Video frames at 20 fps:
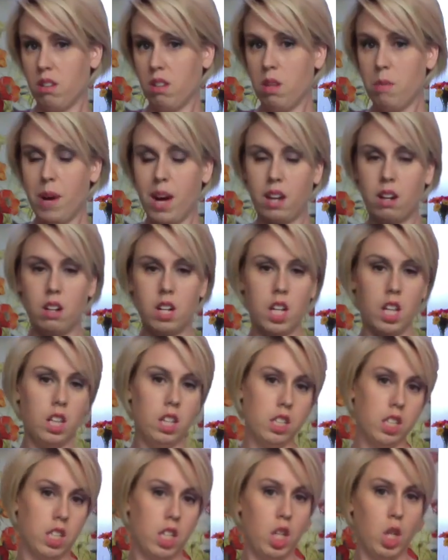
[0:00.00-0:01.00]
in the pattern. It
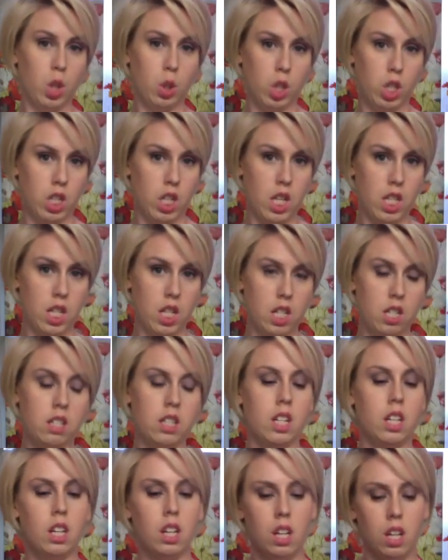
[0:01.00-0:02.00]
looks huge, doesn't
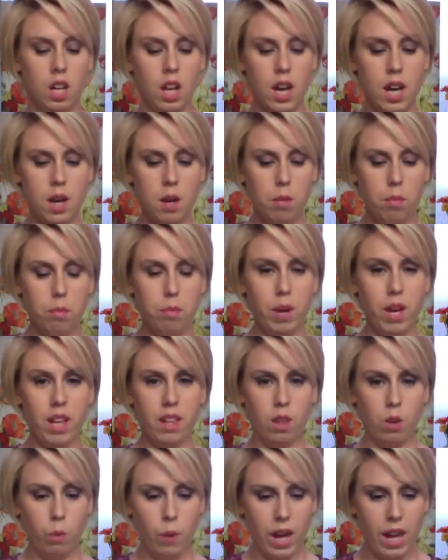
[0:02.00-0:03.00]
it?
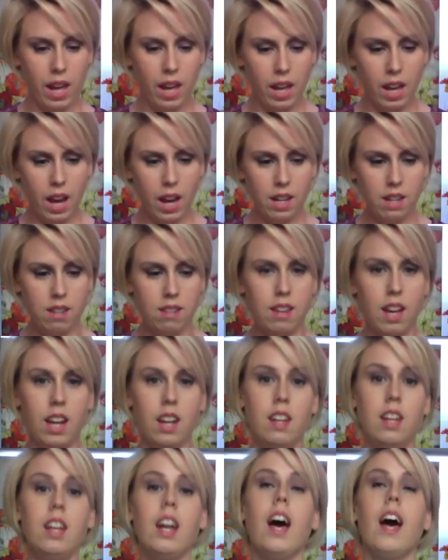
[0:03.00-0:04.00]
But the way I
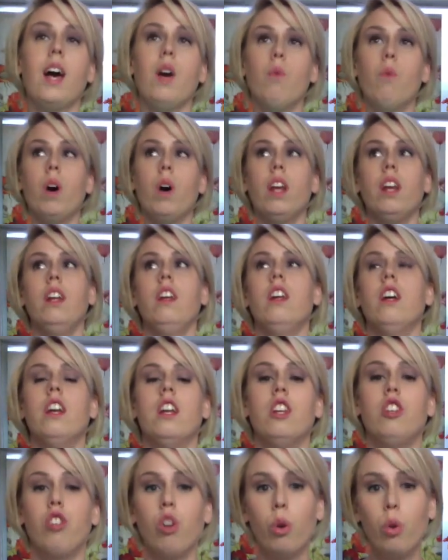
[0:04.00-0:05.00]
designed it, I wanted an
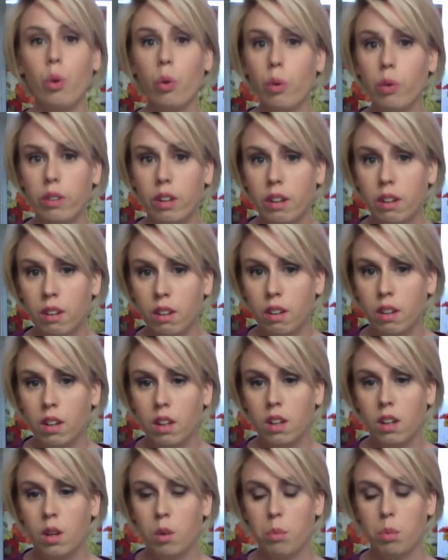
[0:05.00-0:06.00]
adult
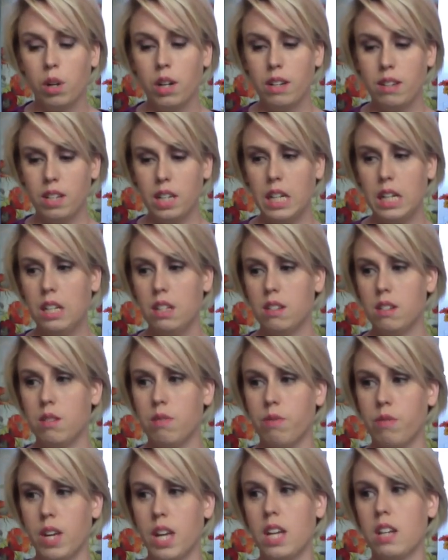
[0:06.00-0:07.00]
preteen to
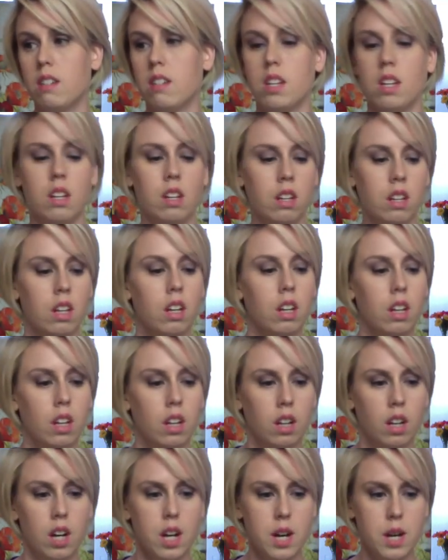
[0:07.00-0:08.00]
fit
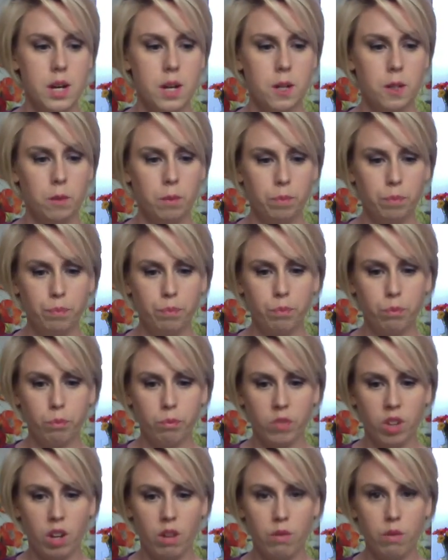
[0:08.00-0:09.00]

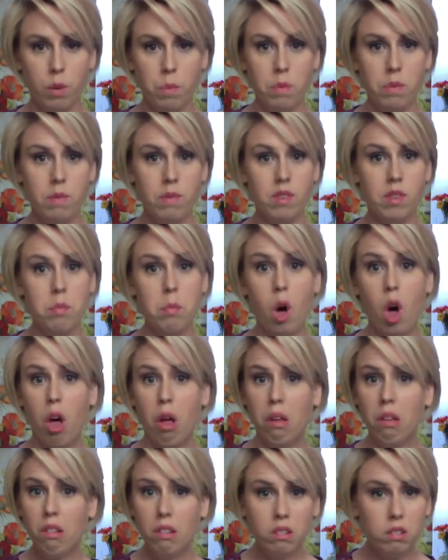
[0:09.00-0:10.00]
from
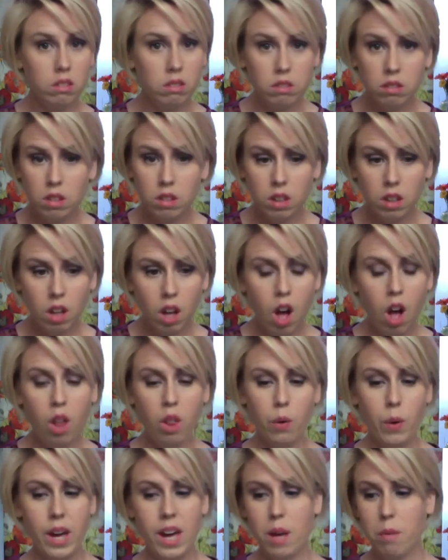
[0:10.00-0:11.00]
small all
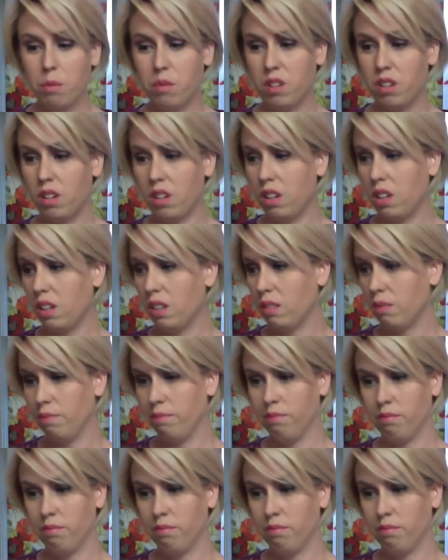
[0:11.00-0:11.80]
the way up to,